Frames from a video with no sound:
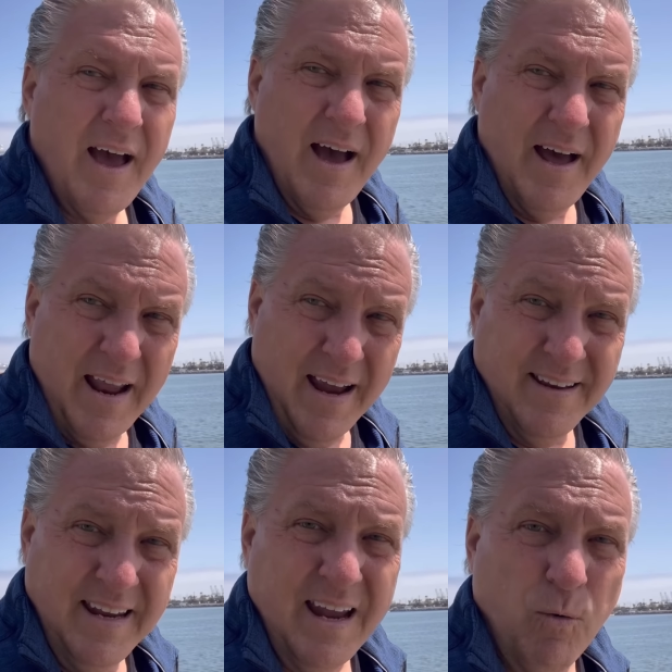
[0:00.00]
an
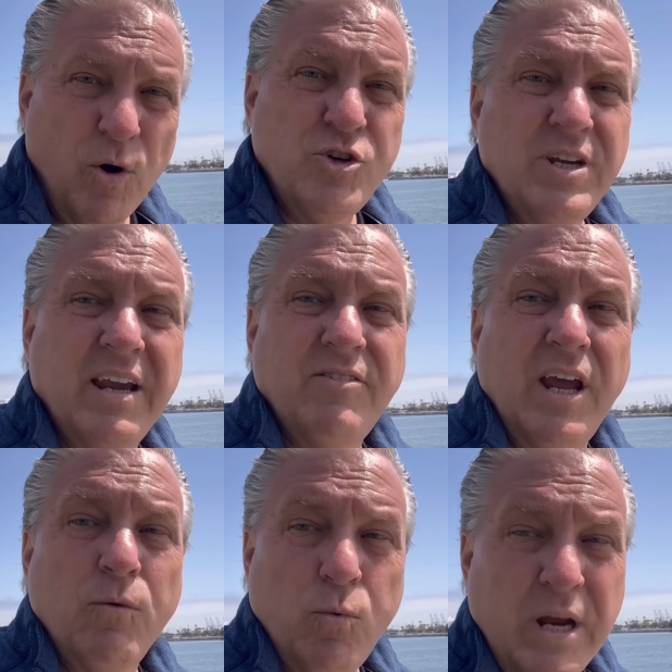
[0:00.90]
idea where she gives
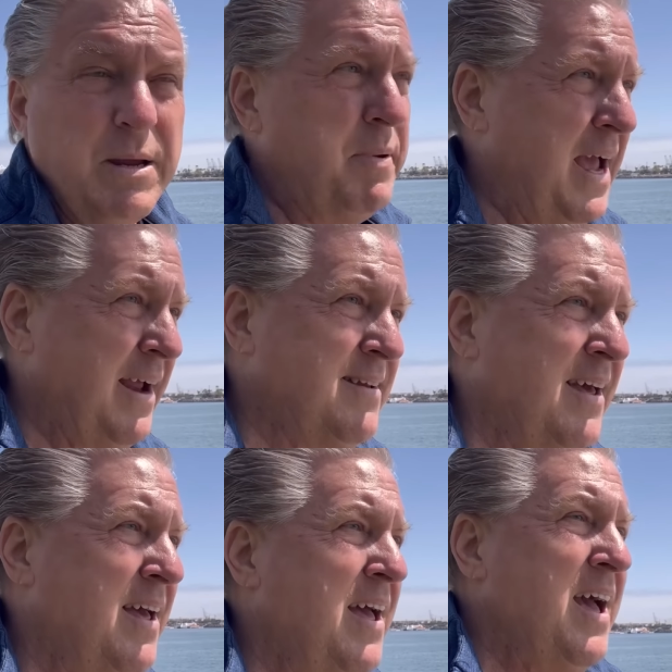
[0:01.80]
a rebate.
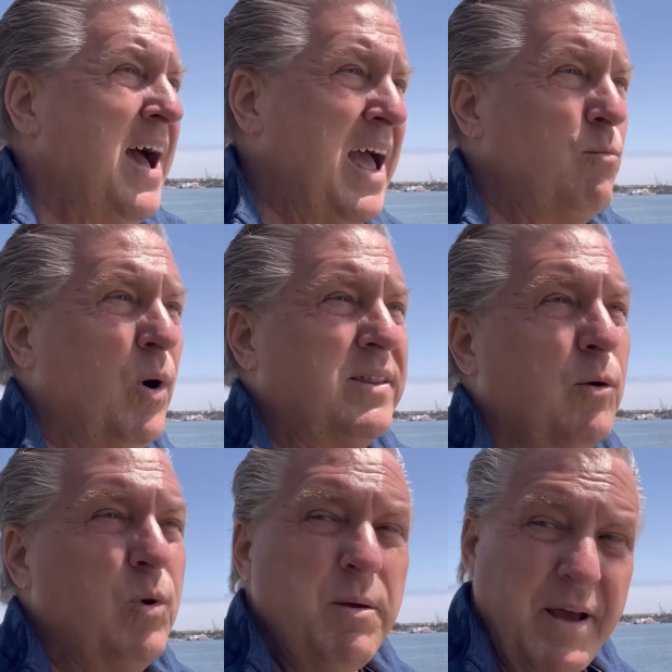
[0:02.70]
And what
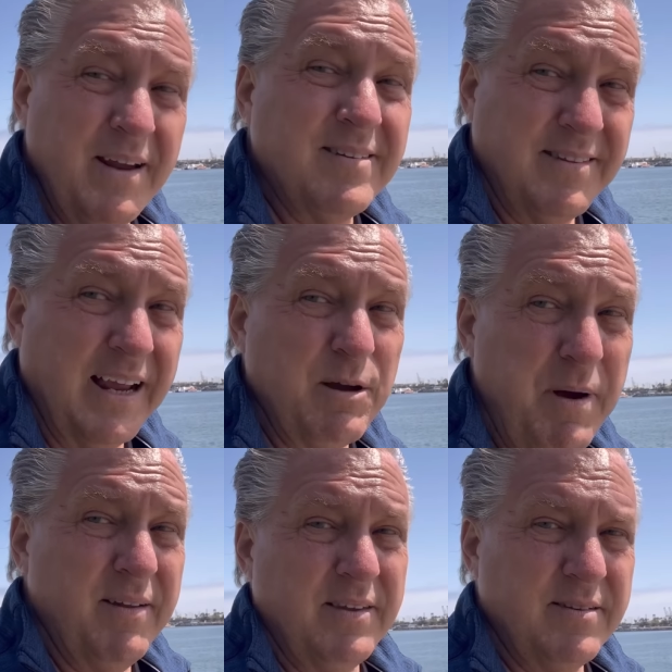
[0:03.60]
the rebate is, think
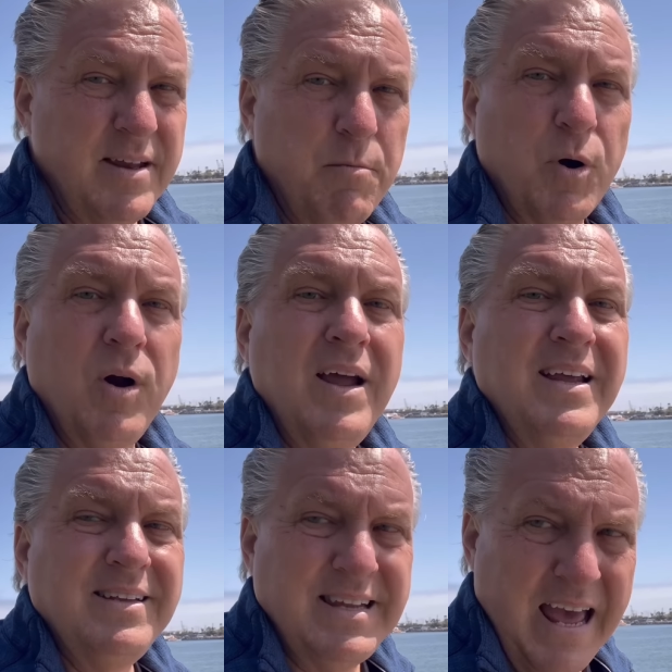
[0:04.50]
about this number,
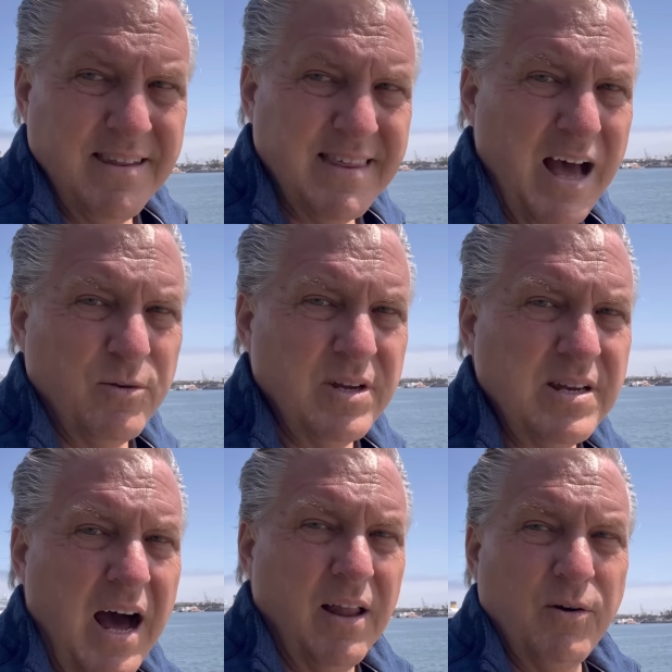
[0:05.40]

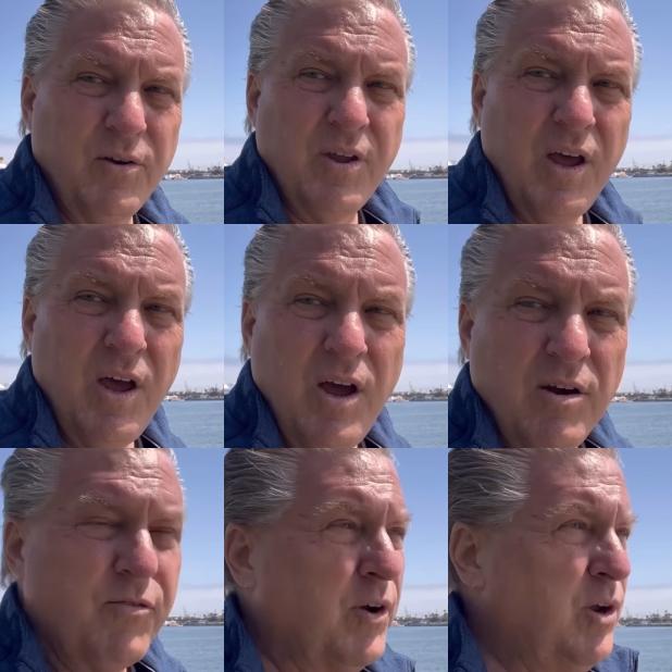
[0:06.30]
$10,000
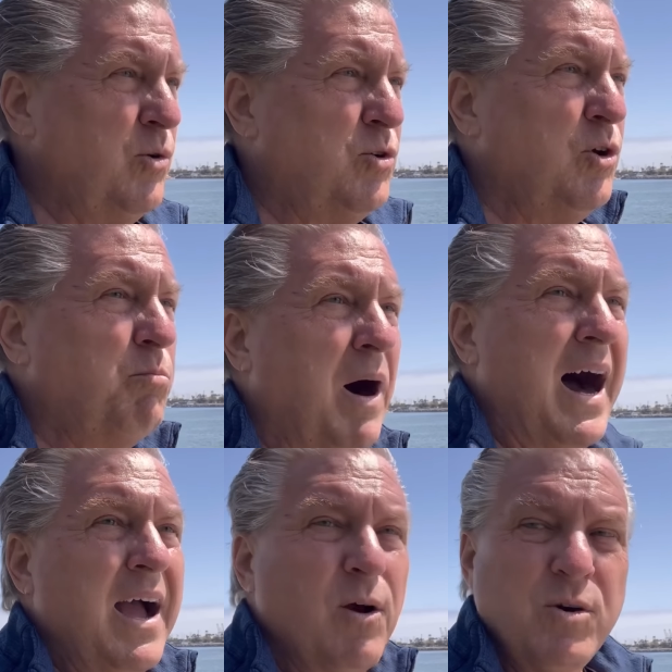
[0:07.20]
to
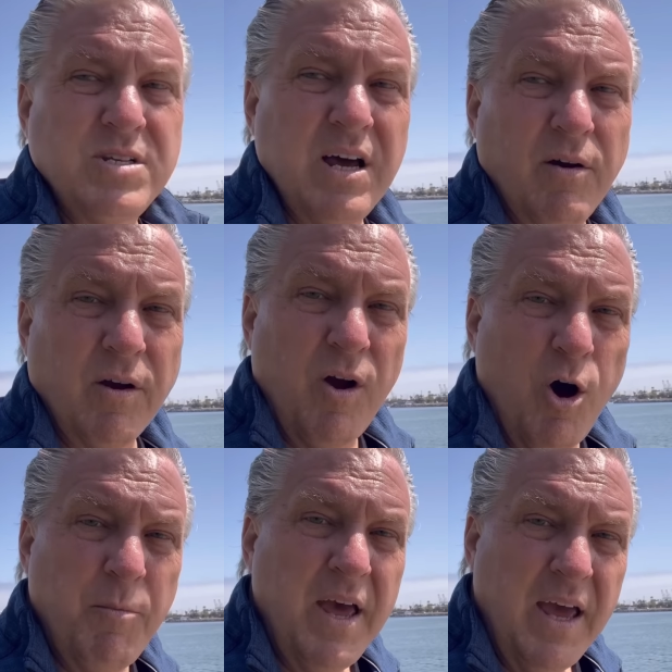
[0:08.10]
buy or sell your
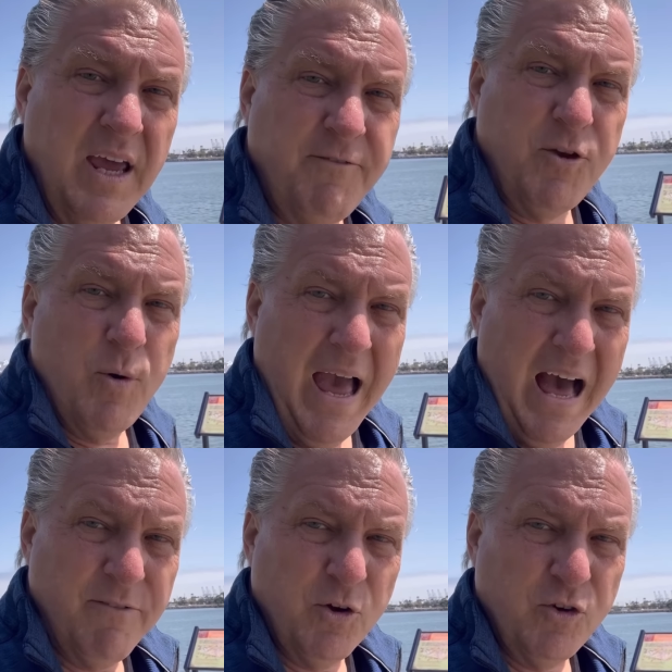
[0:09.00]
home. If you
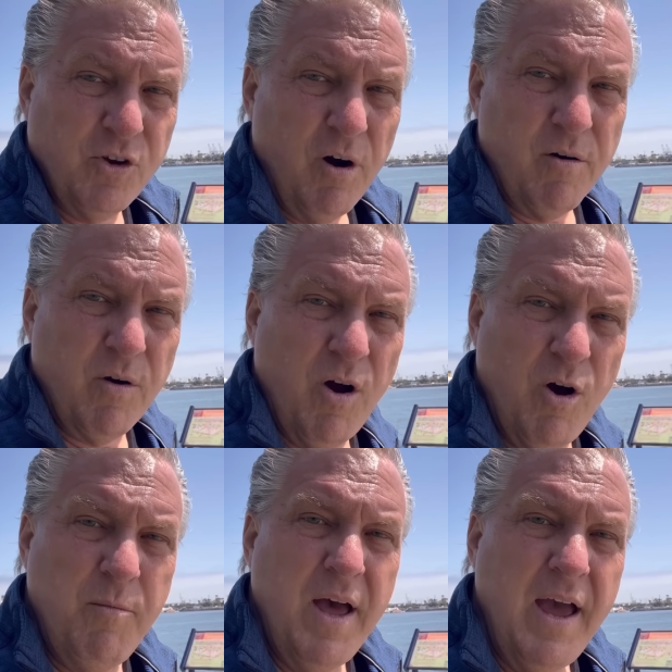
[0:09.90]
have your starter
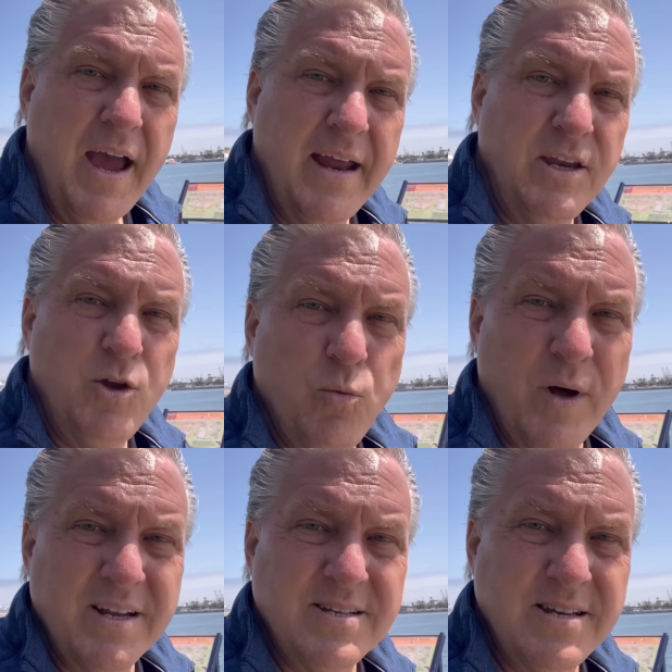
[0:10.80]
home and you
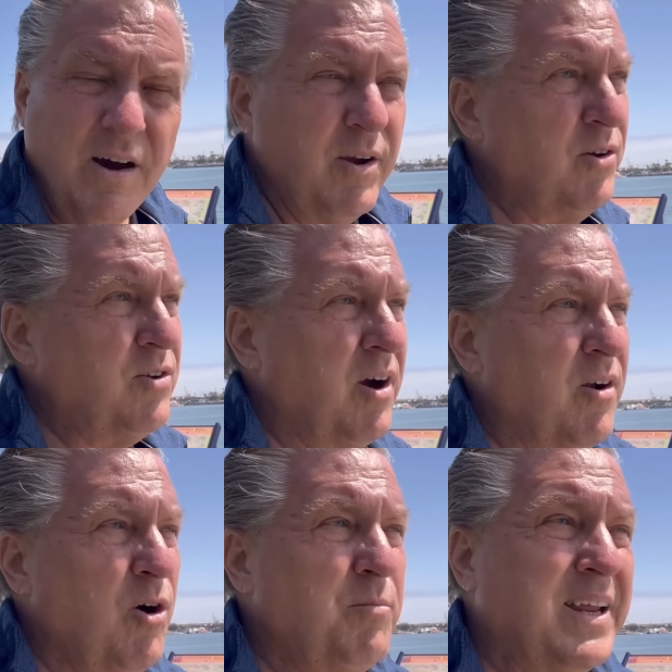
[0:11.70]
want to sell your
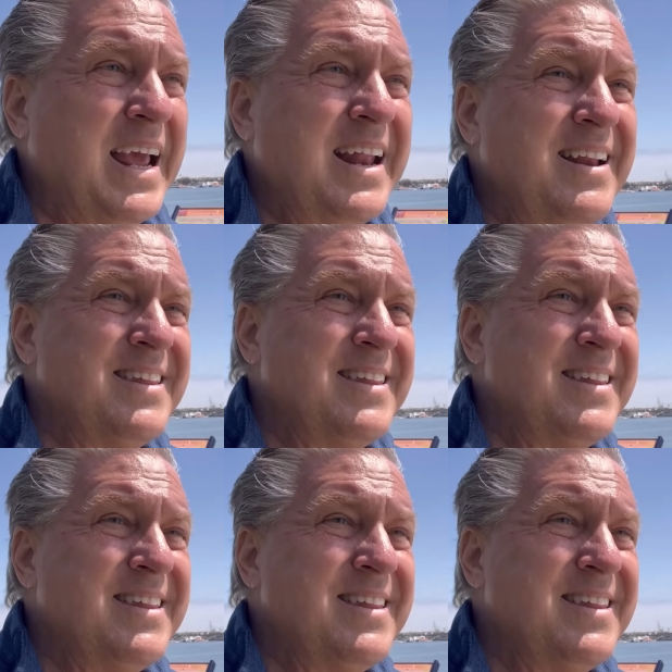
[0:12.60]
starter home to get into